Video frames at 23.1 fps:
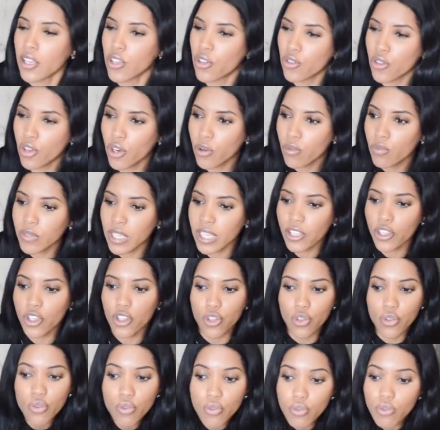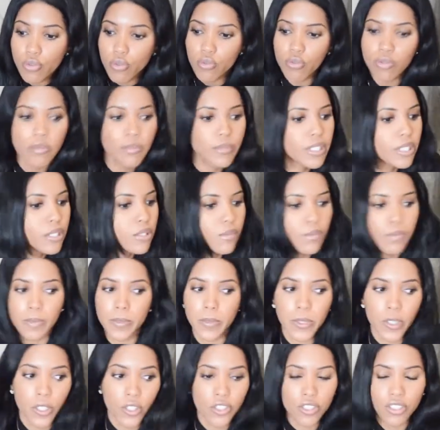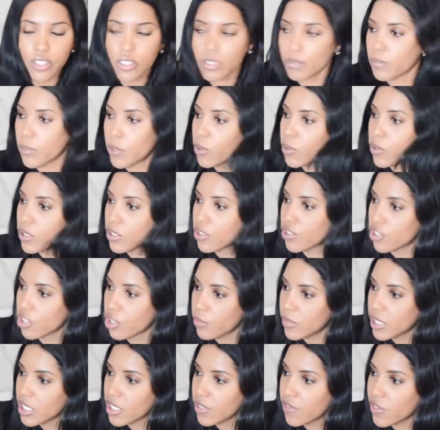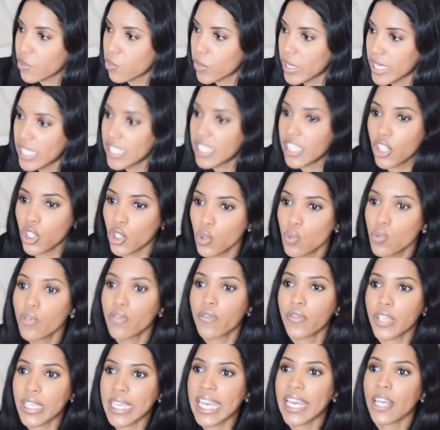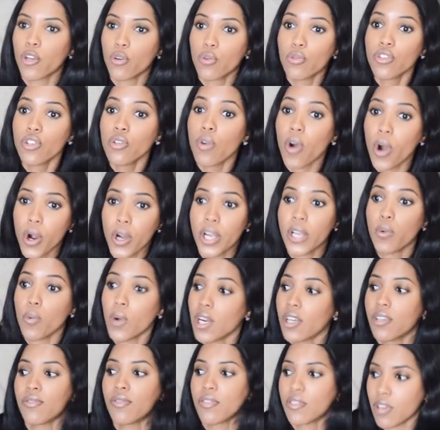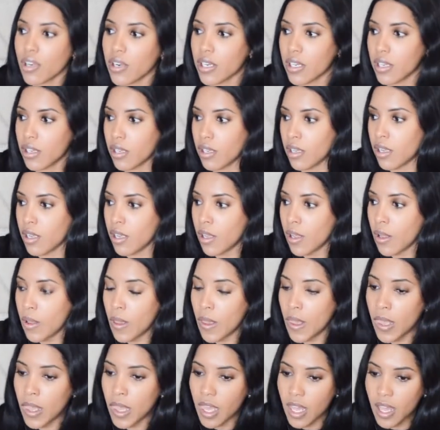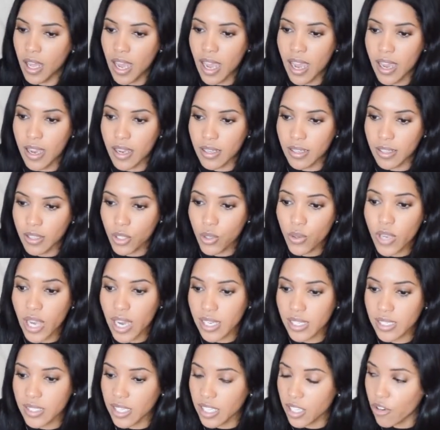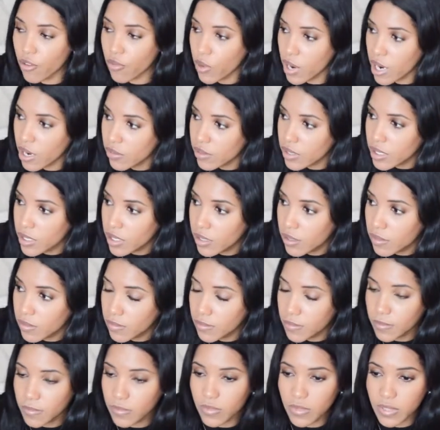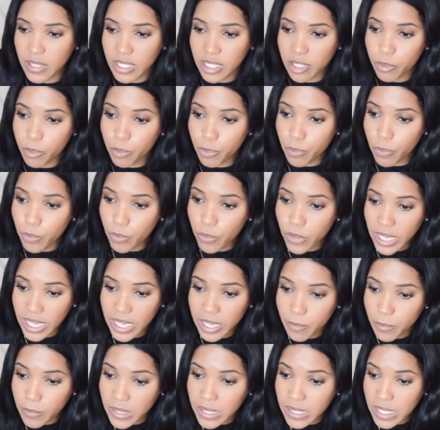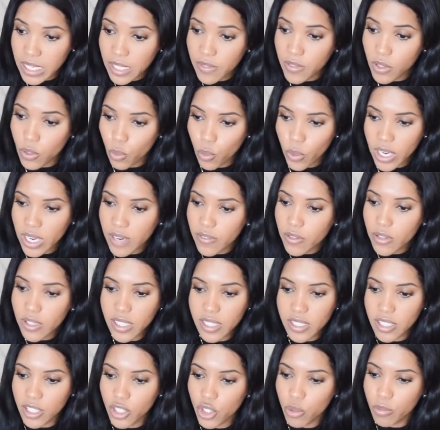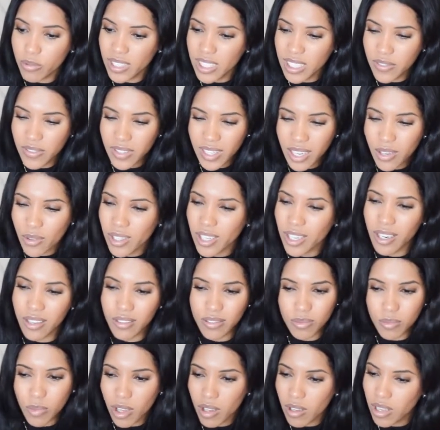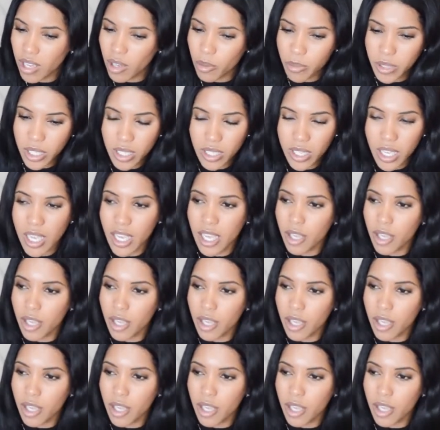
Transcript: You know, like you will be pushed and pulled in so many different ways and you will forget who you are and why you started. You got to stay grounded and believe in whatever it is that you believe in. I don't care how small, how big.